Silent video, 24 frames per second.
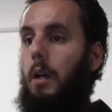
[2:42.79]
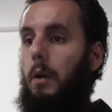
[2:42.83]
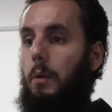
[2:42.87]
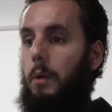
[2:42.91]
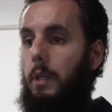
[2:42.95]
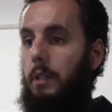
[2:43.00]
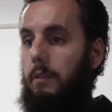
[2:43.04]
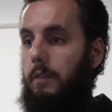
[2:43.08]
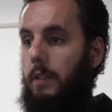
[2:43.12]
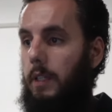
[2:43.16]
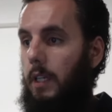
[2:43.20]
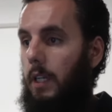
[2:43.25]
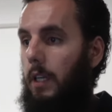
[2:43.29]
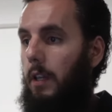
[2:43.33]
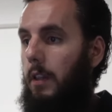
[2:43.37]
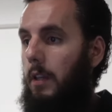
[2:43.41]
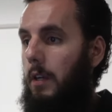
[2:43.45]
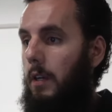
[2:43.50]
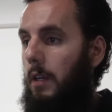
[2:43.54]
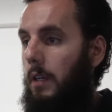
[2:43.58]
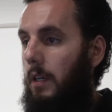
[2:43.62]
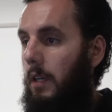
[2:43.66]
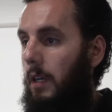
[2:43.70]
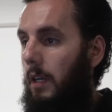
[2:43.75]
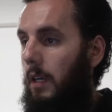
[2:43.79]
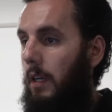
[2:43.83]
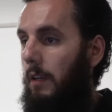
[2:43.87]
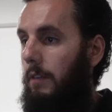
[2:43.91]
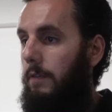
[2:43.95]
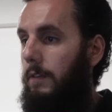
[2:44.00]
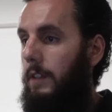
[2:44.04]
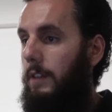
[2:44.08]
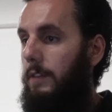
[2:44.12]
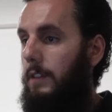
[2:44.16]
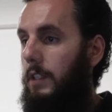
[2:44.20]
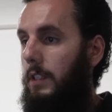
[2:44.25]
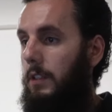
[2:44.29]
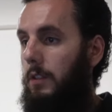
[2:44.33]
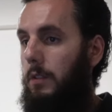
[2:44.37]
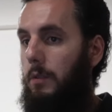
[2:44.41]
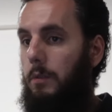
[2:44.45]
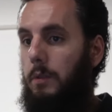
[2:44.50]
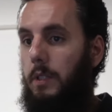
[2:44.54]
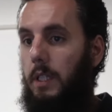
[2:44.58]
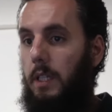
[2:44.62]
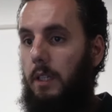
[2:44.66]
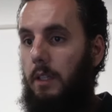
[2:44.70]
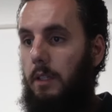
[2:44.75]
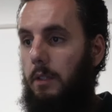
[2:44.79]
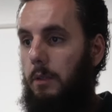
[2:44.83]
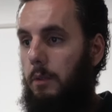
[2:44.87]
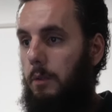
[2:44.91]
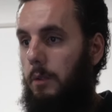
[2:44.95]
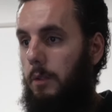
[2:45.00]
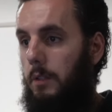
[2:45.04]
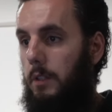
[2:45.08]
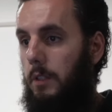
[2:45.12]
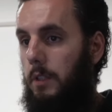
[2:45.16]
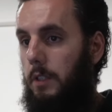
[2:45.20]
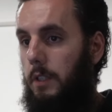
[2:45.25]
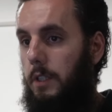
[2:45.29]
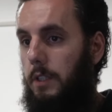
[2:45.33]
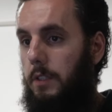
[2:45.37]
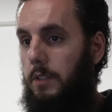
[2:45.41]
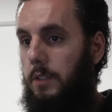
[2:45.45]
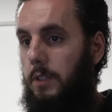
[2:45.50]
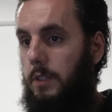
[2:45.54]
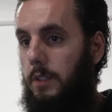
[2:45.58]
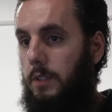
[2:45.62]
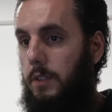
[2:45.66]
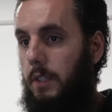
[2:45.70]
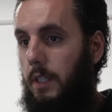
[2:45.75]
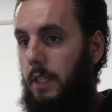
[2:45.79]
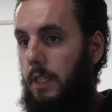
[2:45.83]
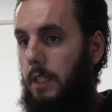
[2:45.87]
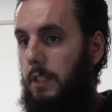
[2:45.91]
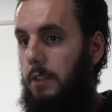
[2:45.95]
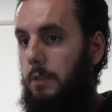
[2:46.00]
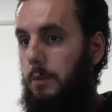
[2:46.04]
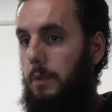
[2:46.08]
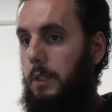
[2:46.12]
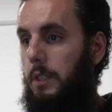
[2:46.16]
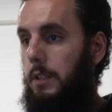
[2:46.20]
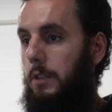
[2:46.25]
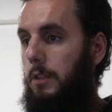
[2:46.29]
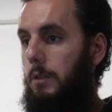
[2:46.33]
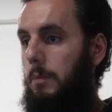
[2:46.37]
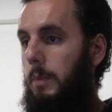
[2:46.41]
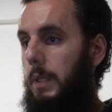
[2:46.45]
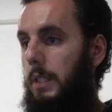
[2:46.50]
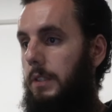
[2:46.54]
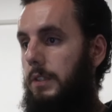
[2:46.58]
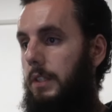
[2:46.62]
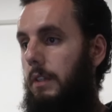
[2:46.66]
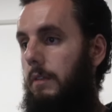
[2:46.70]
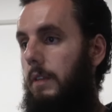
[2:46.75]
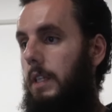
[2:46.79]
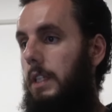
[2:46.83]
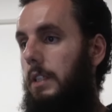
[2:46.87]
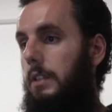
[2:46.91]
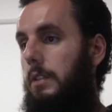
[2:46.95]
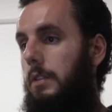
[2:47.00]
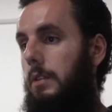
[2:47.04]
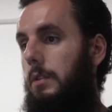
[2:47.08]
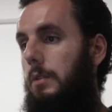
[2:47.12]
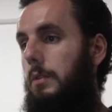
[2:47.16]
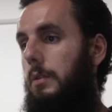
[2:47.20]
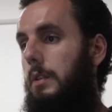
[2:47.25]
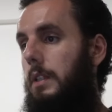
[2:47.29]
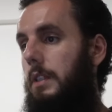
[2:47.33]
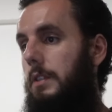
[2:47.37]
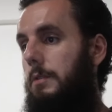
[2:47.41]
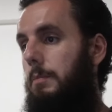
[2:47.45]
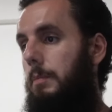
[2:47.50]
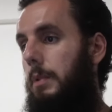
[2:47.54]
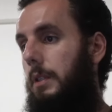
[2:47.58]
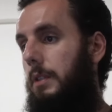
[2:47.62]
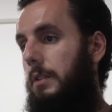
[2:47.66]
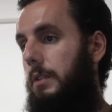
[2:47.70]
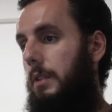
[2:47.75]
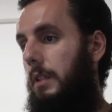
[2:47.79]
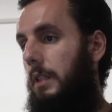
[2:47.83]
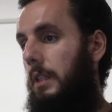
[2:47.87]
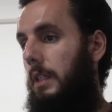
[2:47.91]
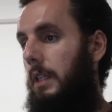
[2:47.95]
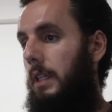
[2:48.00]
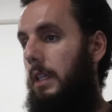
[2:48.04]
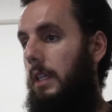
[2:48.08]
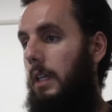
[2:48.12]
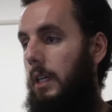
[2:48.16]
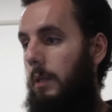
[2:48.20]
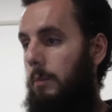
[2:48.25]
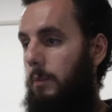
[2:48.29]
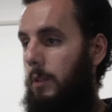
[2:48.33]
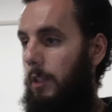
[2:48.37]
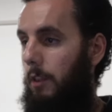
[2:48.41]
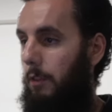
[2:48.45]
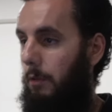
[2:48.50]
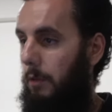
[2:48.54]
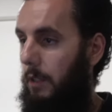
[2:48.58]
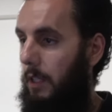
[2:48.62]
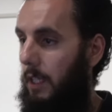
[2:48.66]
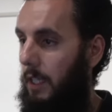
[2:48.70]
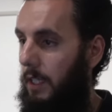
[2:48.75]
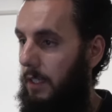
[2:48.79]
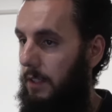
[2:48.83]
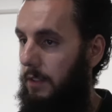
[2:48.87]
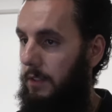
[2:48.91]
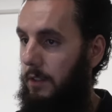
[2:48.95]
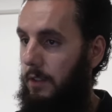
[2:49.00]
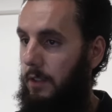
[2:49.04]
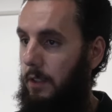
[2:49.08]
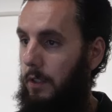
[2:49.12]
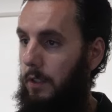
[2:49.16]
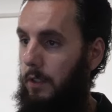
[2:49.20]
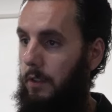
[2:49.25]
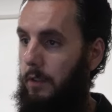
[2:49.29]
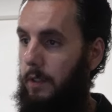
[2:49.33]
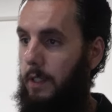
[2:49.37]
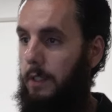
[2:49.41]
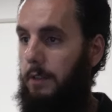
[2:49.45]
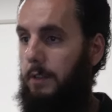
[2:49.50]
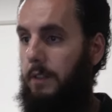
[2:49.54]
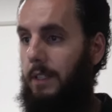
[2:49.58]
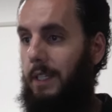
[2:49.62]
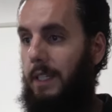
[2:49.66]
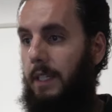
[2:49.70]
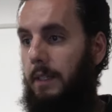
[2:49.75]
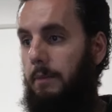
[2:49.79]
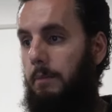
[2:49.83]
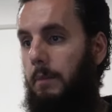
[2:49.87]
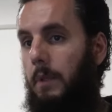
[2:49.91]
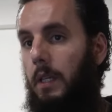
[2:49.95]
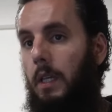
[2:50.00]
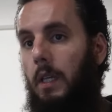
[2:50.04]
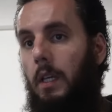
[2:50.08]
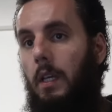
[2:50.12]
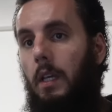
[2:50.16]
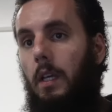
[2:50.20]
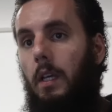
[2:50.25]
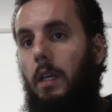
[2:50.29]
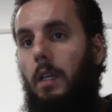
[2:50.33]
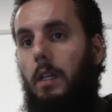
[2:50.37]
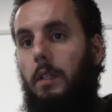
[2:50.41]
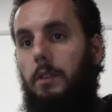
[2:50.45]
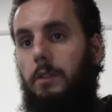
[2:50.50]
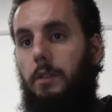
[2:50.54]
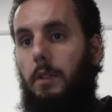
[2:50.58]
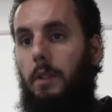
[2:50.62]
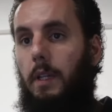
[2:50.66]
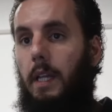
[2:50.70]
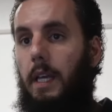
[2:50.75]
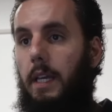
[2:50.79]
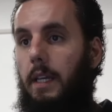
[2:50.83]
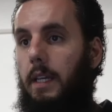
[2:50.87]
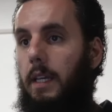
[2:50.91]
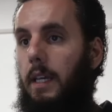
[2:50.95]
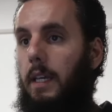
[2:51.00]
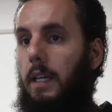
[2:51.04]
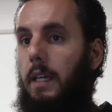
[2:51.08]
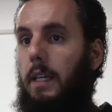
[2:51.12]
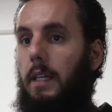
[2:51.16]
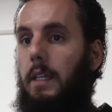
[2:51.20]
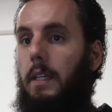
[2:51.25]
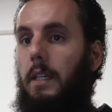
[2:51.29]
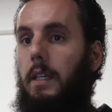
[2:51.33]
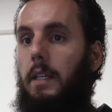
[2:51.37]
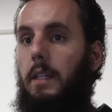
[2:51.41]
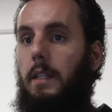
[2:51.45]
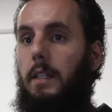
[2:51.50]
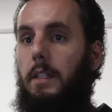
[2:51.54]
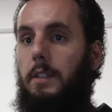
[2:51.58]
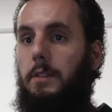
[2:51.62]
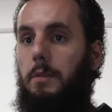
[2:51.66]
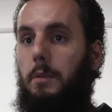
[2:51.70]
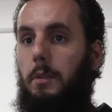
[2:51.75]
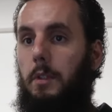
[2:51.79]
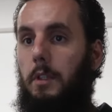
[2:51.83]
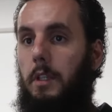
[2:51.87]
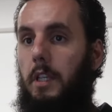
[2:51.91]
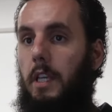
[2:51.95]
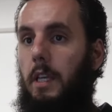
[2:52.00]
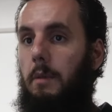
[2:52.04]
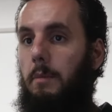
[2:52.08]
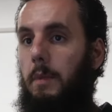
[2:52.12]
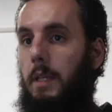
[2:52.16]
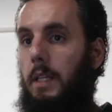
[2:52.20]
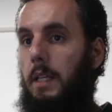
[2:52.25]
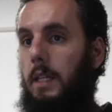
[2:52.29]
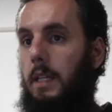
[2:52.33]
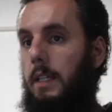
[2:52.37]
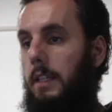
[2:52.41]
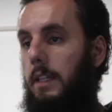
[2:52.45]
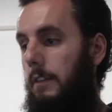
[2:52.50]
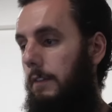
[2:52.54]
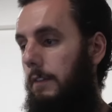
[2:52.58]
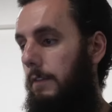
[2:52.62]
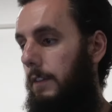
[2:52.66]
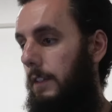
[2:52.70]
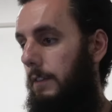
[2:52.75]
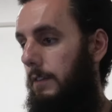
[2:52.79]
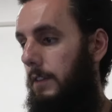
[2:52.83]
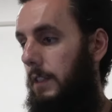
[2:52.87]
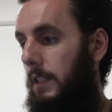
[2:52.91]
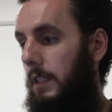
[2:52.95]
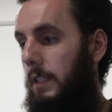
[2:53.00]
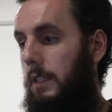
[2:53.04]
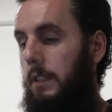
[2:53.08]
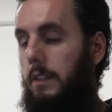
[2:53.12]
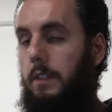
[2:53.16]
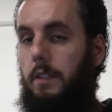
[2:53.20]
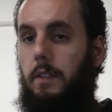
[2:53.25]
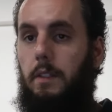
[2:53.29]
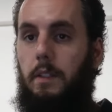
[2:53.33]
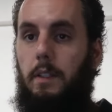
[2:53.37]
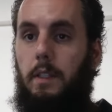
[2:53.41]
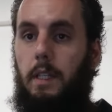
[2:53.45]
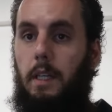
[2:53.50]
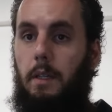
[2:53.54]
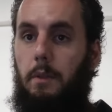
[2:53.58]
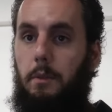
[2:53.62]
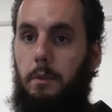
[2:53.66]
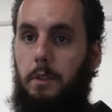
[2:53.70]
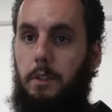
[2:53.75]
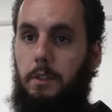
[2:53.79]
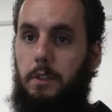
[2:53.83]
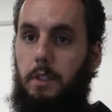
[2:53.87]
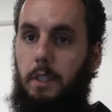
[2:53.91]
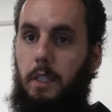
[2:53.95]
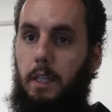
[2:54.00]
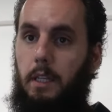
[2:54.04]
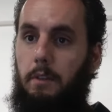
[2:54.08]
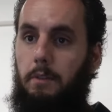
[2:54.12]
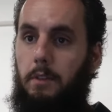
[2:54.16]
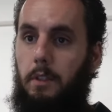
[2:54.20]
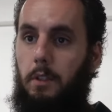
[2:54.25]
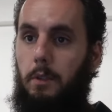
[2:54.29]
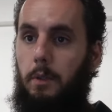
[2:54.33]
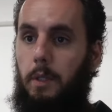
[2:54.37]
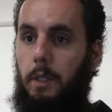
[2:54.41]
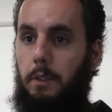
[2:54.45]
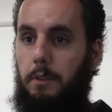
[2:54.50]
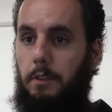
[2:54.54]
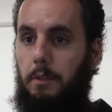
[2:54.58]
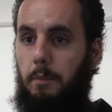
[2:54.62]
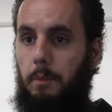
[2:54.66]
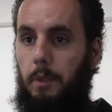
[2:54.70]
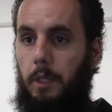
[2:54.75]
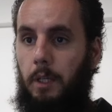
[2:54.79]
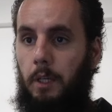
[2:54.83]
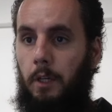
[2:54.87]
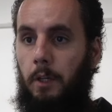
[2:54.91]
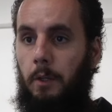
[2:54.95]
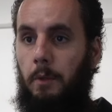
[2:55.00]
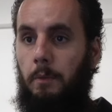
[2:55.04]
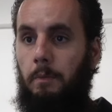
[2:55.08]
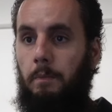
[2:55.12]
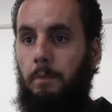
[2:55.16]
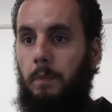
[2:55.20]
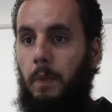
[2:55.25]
We have another $52 order. This is a 22 by 72. This person did up to 3 days turnaround time. So that guy, this order came in on the 15th. That order is going to have to go out tomorrow.